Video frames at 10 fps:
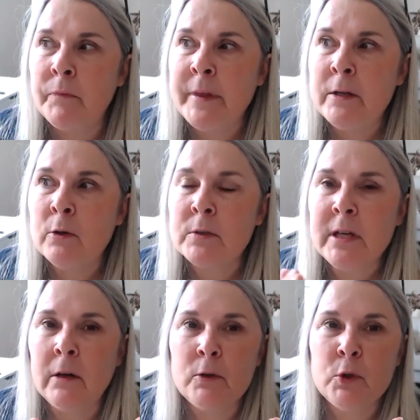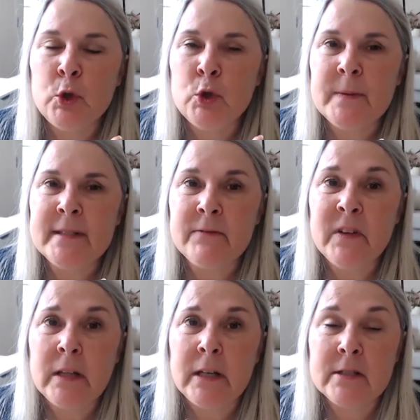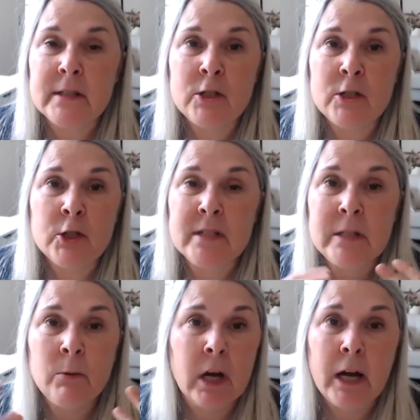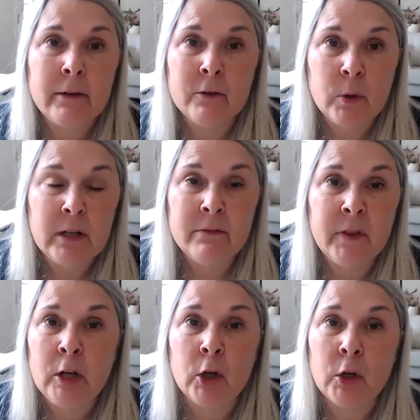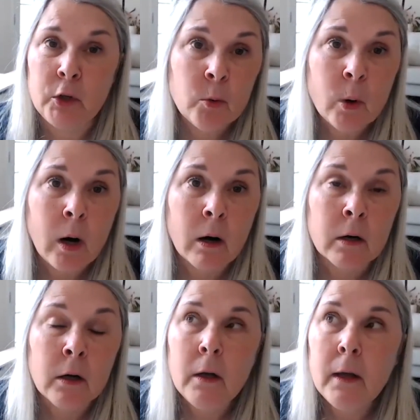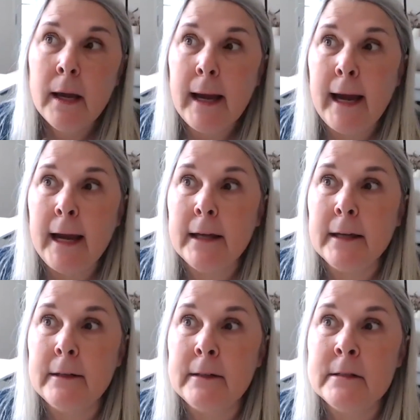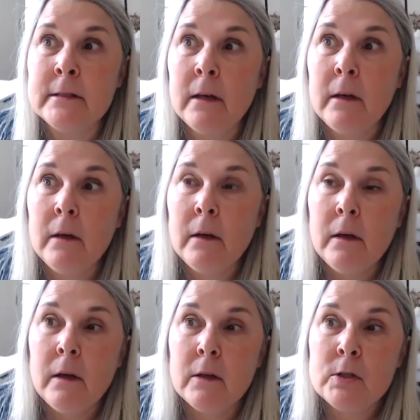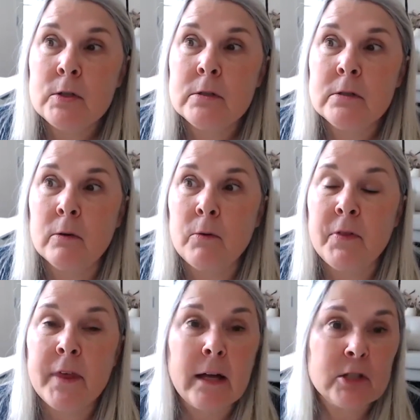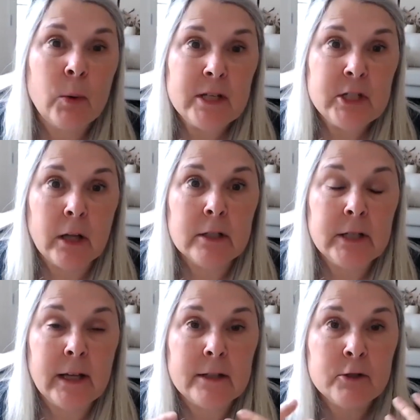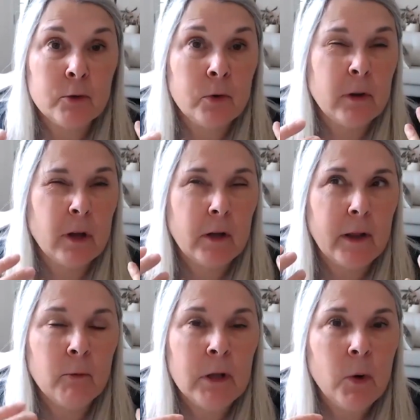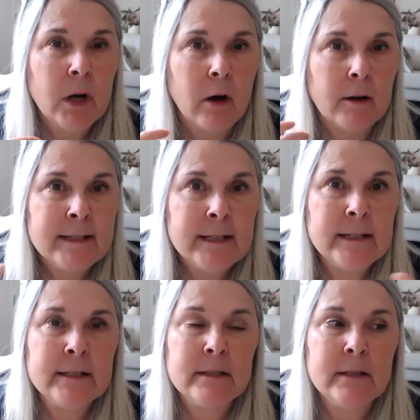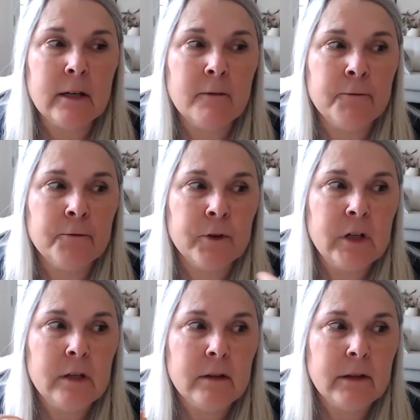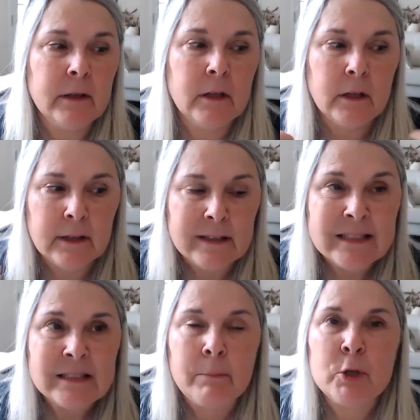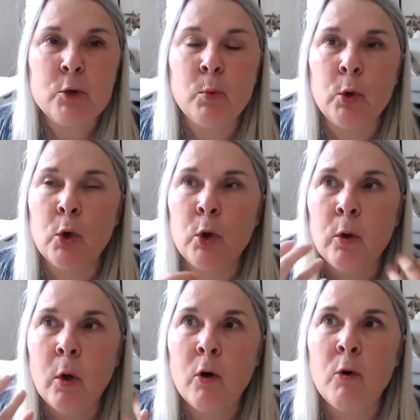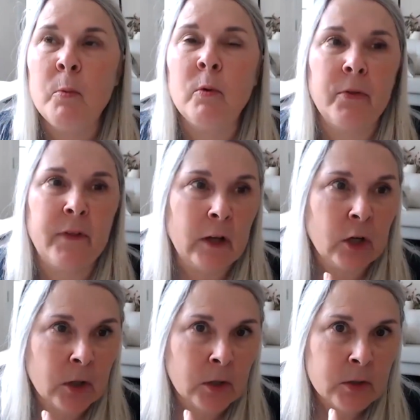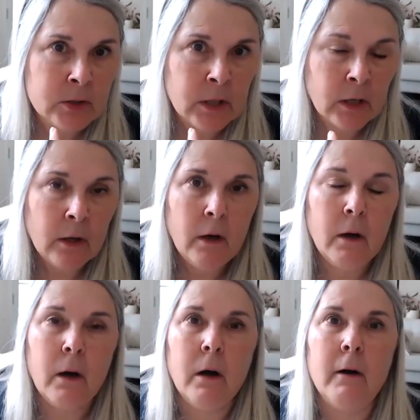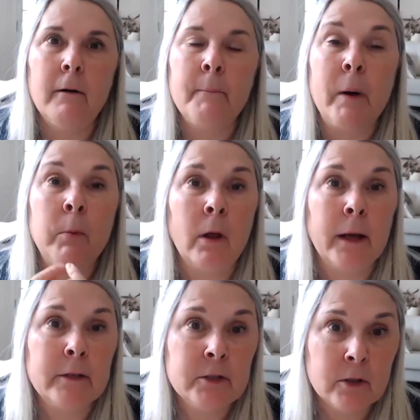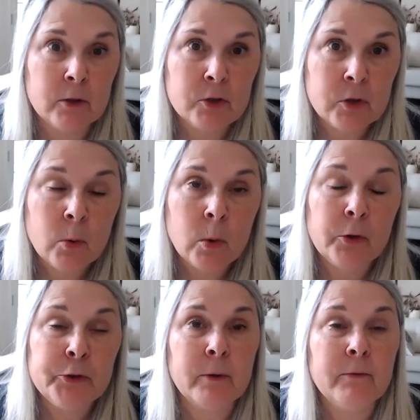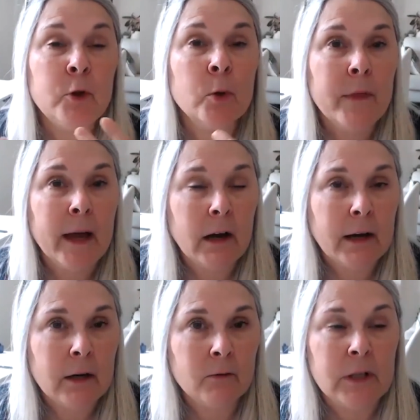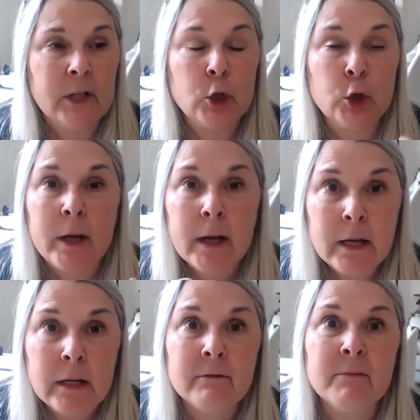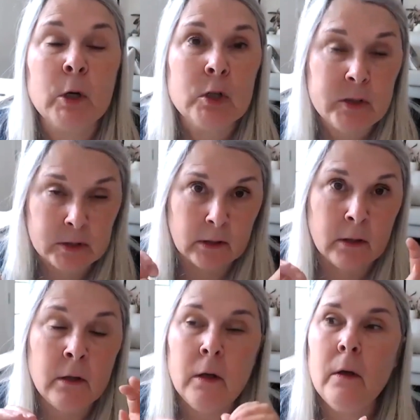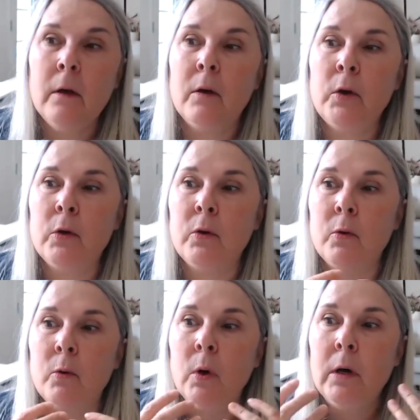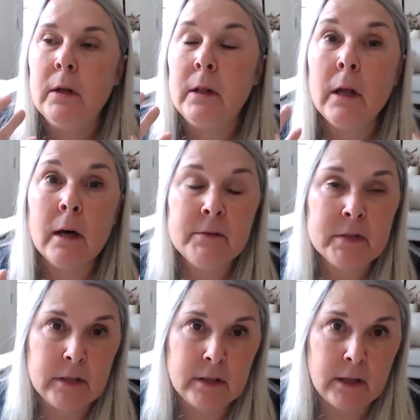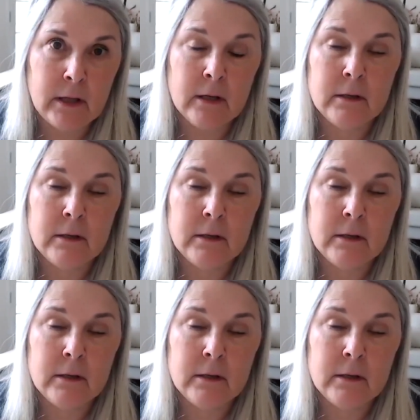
don't tell you too specifically because they just want to see what kind of creative thinker you are. And so that's quite challenging. And so they really want artistic, free thinking, conceptual, global thinkers applying to their school. So if you're that kind of really creative person who loves to think